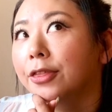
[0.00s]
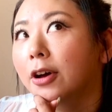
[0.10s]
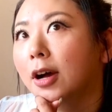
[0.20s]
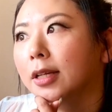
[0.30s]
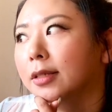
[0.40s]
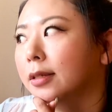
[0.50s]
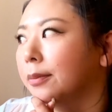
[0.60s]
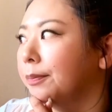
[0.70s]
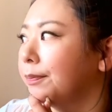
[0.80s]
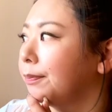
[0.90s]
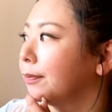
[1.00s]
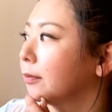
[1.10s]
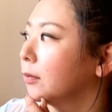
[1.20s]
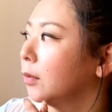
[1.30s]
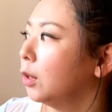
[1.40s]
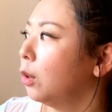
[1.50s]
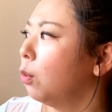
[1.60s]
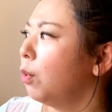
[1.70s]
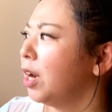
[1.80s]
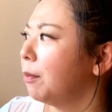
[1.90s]
thought.
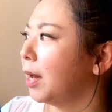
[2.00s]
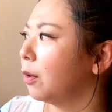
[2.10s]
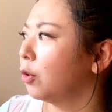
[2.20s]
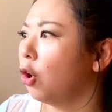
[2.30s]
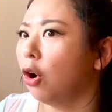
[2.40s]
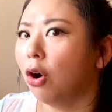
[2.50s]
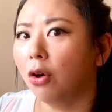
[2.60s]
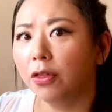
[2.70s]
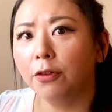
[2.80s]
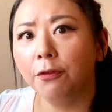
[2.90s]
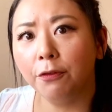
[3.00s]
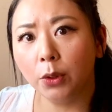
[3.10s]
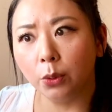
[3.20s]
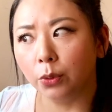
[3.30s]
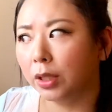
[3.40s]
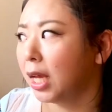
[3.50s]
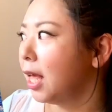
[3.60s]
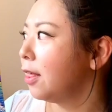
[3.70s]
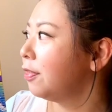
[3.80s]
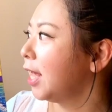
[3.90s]
What about all the food
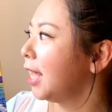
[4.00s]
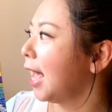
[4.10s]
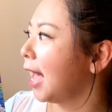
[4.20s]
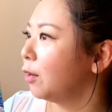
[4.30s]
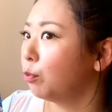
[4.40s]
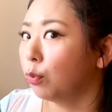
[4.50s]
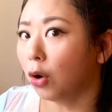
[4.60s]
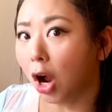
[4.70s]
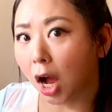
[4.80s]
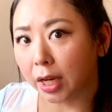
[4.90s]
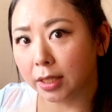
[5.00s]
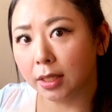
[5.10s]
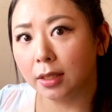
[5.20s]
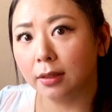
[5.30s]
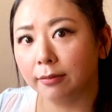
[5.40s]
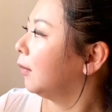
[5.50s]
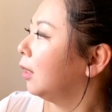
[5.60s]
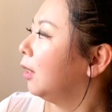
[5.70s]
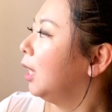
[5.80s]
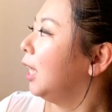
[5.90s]
they had brought?
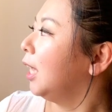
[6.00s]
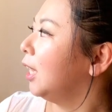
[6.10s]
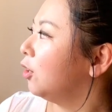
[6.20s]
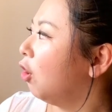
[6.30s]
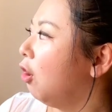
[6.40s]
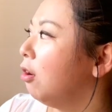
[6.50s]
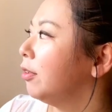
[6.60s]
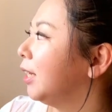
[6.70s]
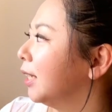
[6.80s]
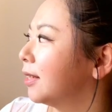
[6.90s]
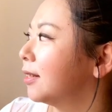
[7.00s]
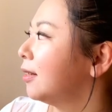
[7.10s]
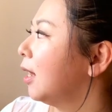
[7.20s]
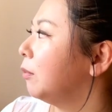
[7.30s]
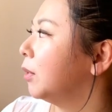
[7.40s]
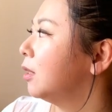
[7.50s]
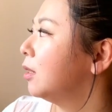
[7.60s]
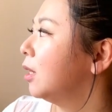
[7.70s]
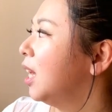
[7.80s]
In all the excitement,